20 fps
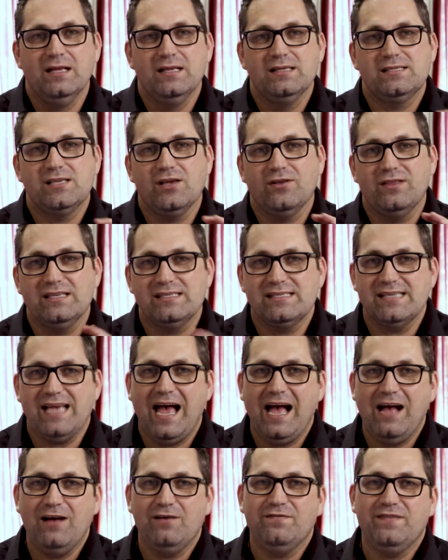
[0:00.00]
So the
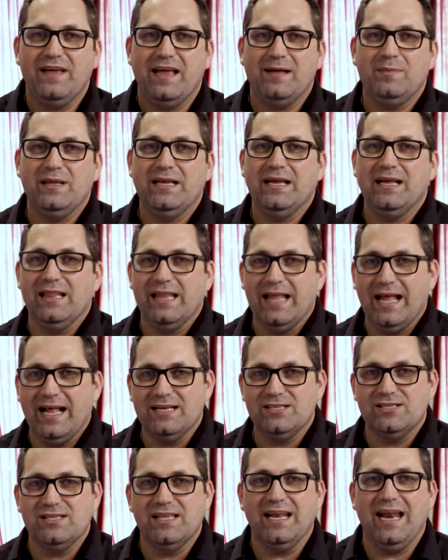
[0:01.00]
Zahau family
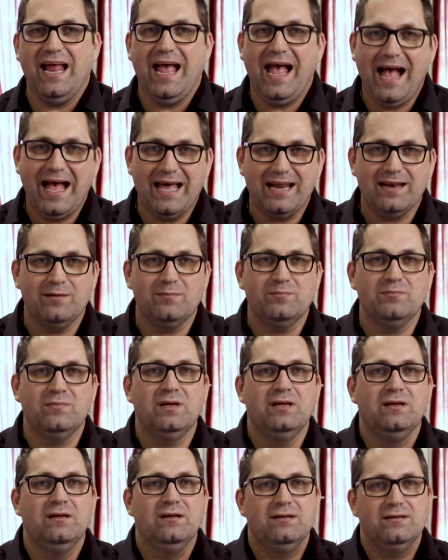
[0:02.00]
alleged that
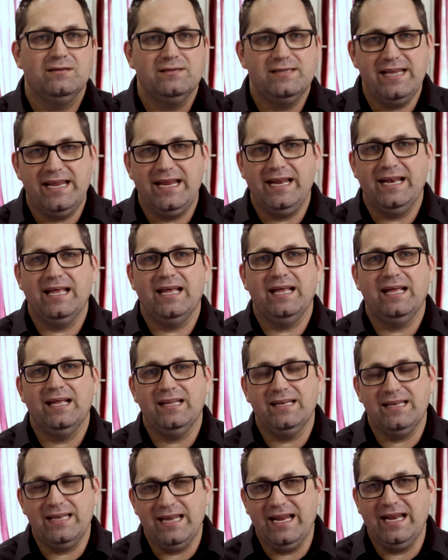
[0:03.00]
Adam,
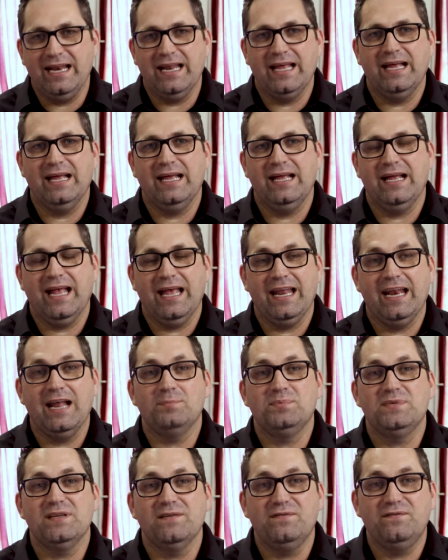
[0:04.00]
Dina, Nina, and
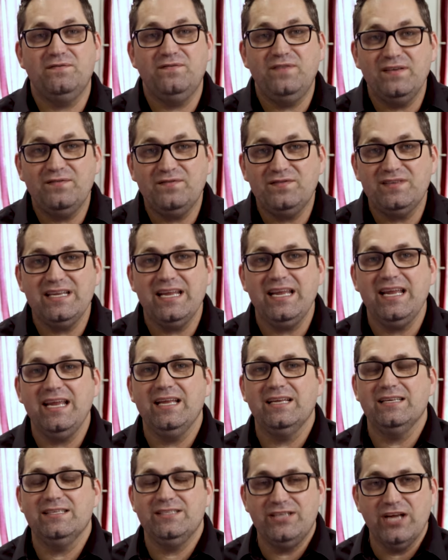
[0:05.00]
up to
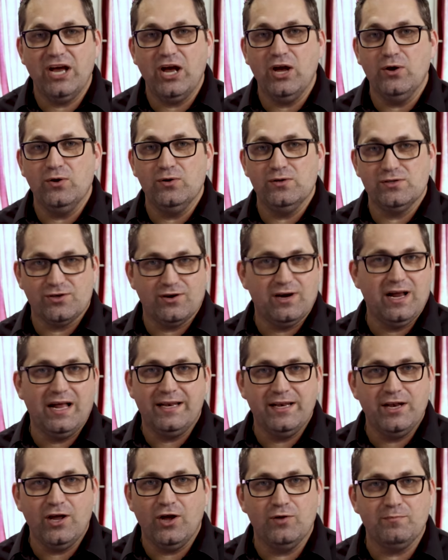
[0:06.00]
fifty does or
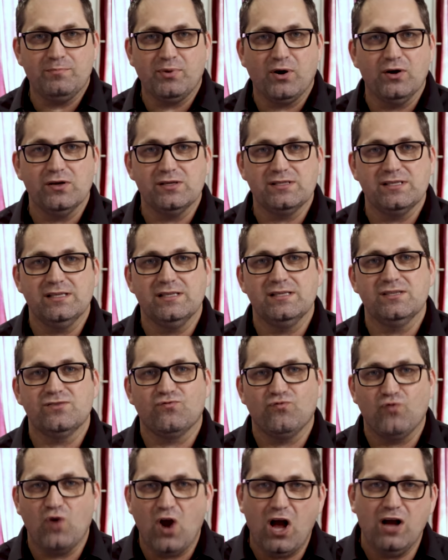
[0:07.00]
unknown persons
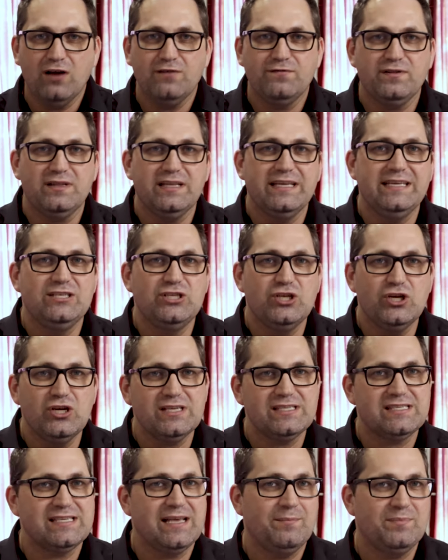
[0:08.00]
wrongfully
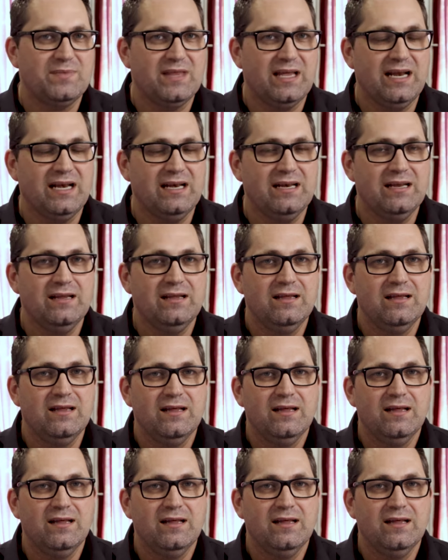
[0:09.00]
took something